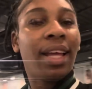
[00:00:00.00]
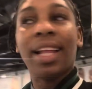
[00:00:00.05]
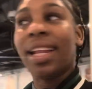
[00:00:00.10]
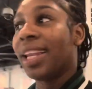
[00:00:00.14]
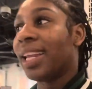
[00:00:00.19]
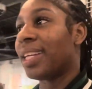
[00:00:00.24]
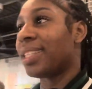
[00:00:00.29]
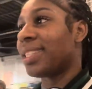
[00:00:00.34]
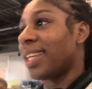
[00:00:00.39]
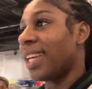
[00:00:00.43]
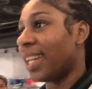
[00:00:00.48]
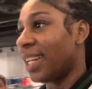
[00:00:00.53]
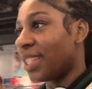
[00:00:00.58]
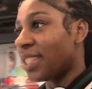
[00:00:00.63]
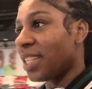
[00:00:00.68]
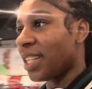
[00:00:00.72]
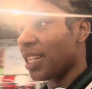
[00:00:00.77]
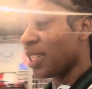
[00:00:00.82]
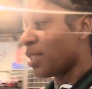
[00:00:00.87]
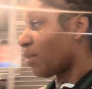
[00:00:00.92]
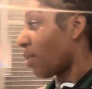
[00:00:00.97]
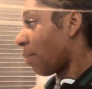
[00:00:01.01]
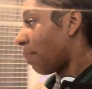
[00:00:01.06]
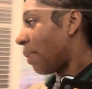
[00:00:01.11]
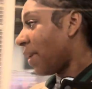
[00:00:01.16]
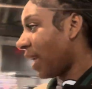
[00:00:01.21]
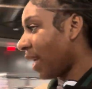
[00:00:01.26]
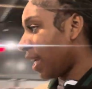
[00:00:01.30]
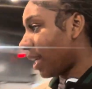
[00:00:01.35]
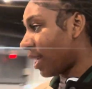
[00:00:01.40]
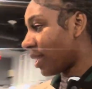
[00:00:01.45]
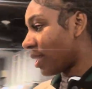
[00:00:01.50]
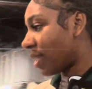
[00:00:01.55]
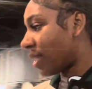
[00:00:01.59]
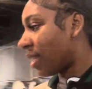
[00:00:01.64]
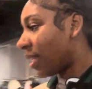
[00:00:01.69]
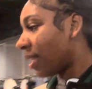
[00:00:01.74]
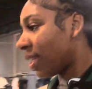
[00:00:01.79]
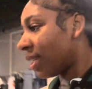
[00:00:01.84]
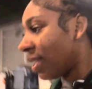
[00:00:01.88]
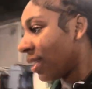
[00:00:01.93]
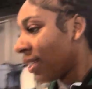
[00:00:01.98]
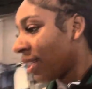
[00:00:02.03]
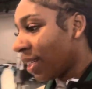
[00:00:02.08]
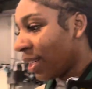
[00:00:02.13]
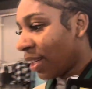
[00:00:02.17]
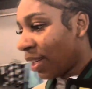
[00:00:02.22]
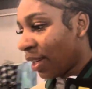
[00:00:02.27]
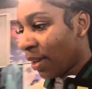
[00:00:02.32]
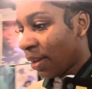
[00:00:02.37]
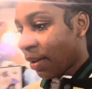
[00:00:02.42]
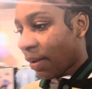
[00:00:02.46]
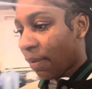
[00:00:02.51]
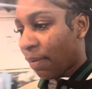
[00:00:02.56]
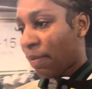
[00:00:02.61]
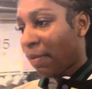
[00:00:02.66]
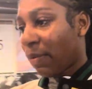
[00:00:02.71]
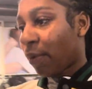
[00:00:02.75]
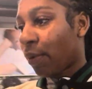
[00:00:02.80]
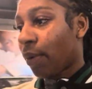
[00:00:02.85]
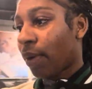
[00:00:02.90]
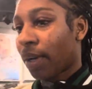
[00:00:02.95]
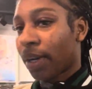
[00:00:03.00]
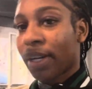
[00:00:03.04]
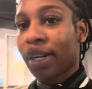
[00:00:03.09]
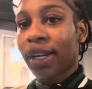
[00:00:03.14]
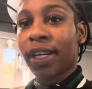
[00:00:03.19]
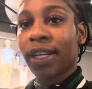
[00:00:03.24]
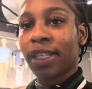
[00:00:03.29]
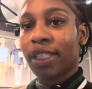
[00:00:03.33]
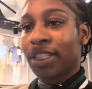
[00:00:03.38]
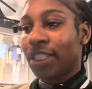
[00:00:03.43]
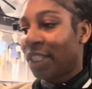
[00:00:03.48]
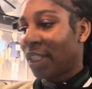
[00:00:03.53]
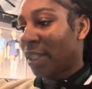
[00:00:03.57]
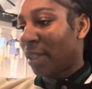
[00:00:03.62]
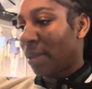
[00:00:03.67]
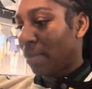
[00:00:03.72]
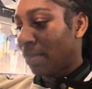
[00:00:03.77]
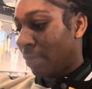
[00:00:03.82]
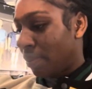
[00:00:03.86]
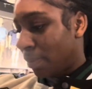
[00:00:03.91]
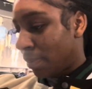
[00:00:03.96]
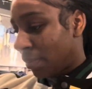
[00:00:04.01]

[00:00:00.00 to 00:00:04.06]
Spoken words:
Let's get into the sweatpants for gym.